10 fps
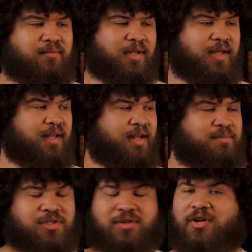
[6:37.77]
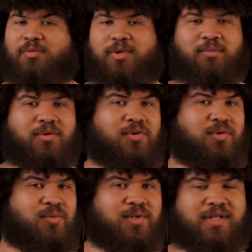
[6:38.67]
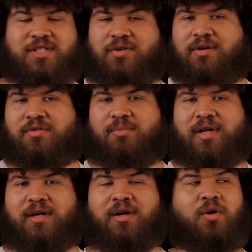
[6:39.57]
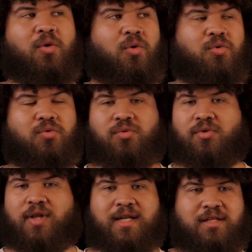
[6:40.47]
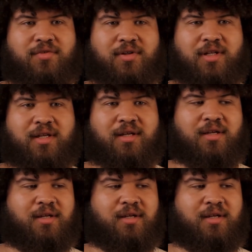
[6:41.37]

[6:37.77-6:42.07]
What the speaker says: And I'm sure there are people who would disagree with me or who rule that differently.